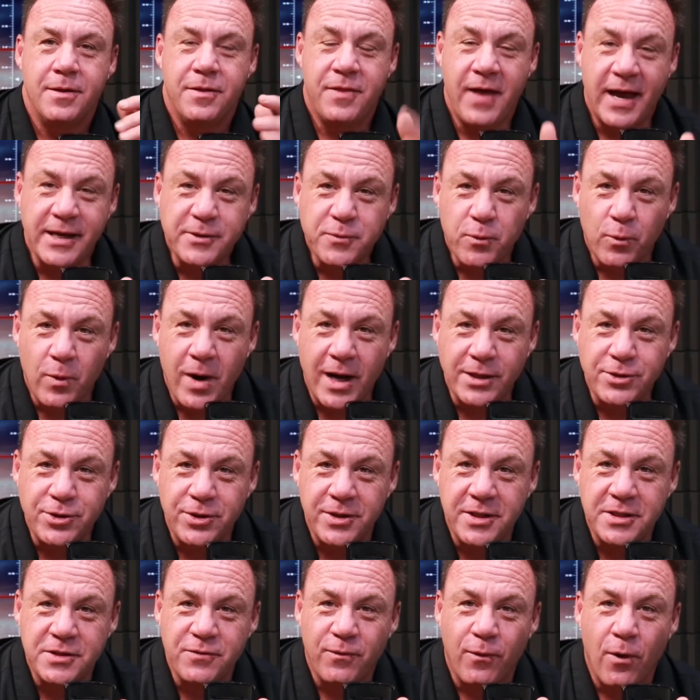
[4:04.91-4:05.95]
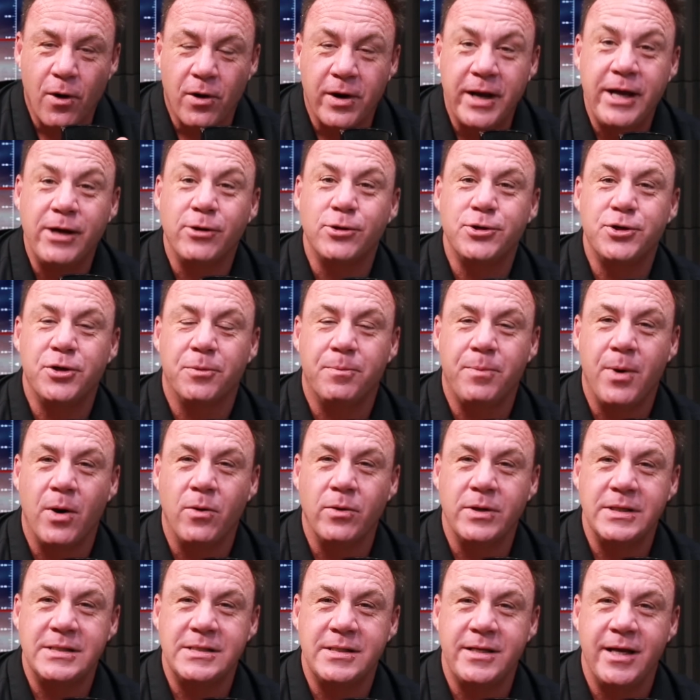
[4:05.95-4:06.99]
Thanks for watching this far. Here's your
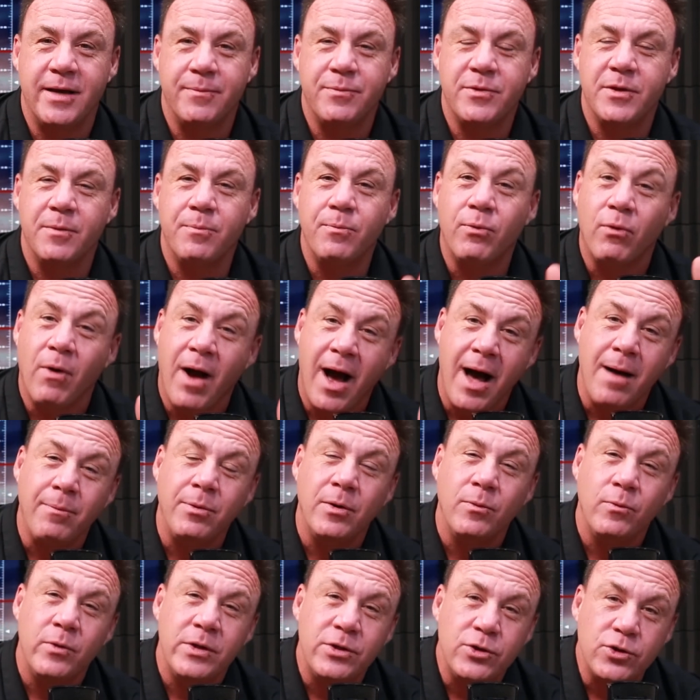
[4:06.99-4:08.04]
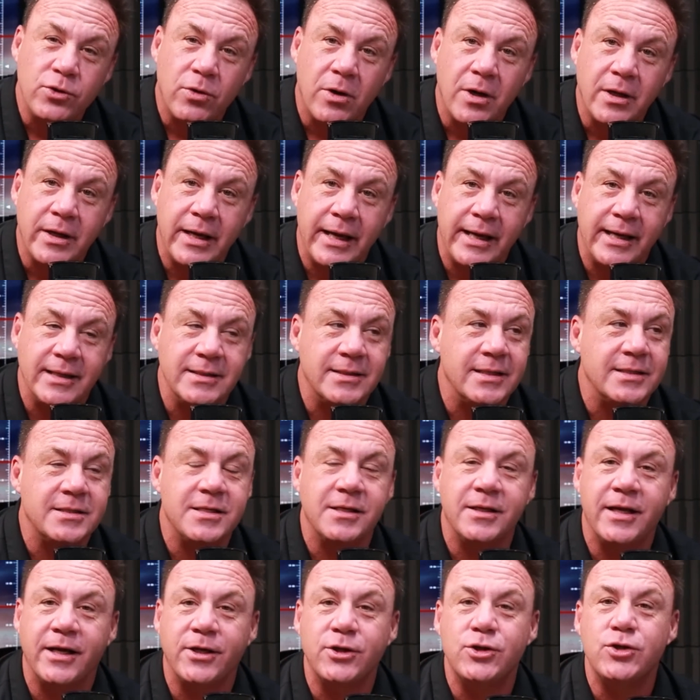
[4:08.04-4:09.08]
bonus tip. The problem with trucking is it's
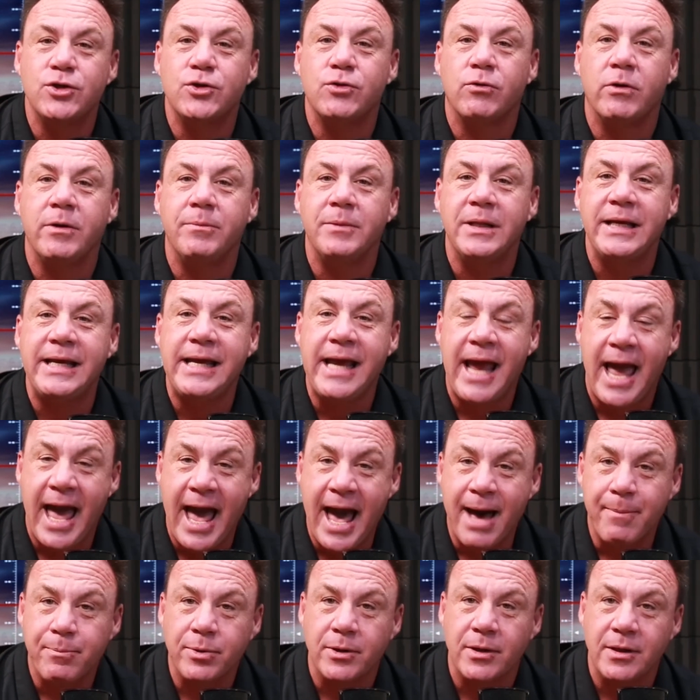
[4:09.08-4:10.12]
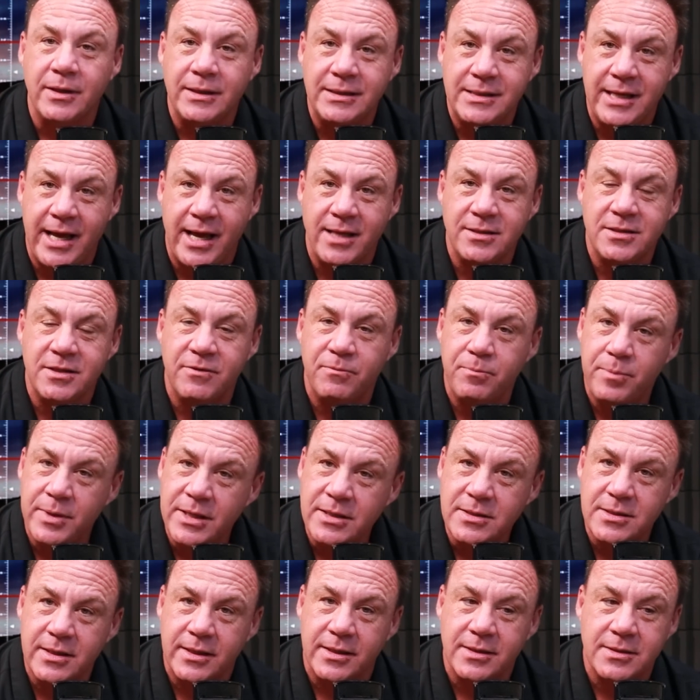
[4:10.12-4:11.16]
an extremely capital-intensive
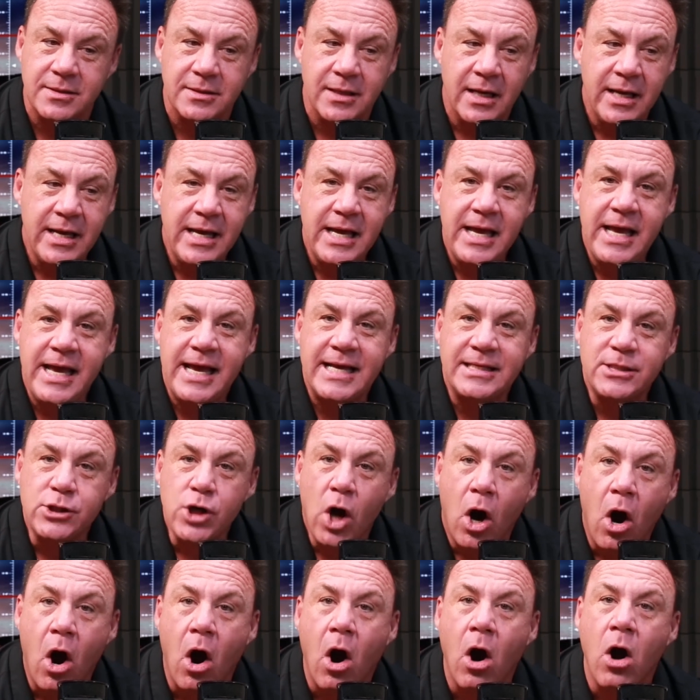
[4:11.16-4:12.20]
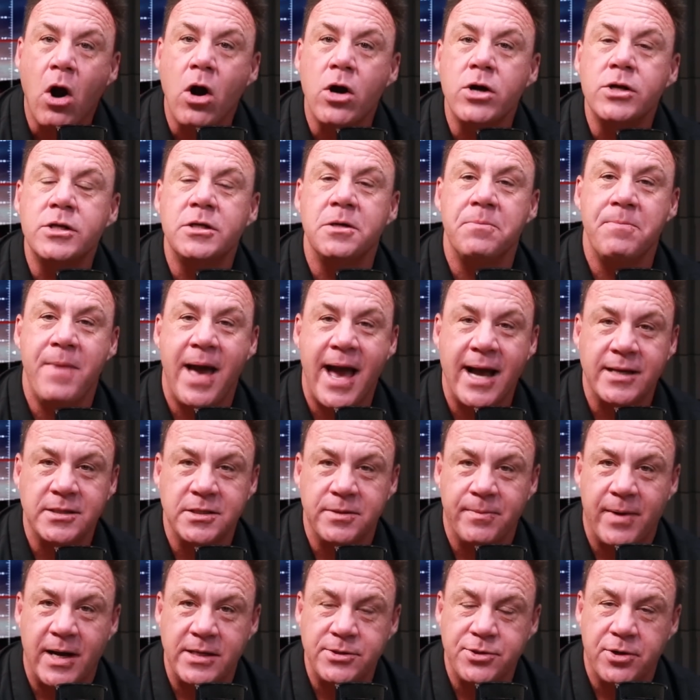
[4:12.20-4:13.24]
business. It's hard to
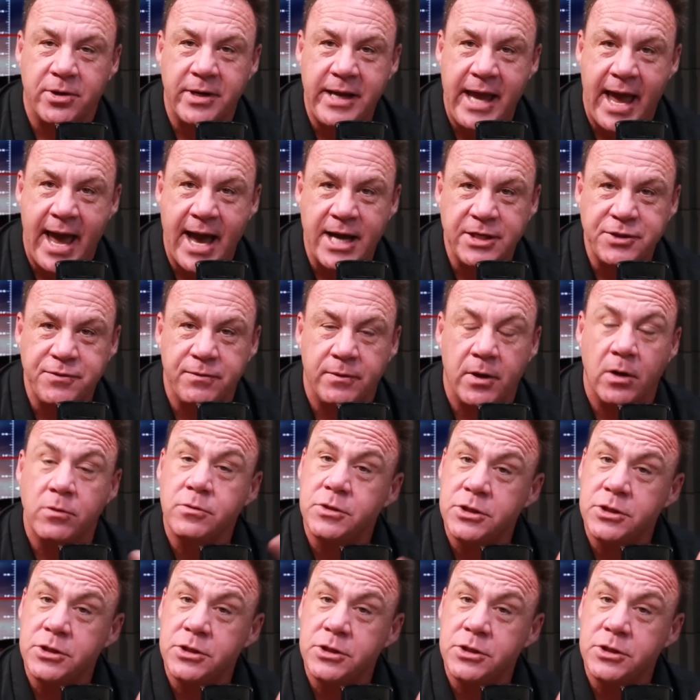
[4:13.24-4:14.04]
maximize our cash flow.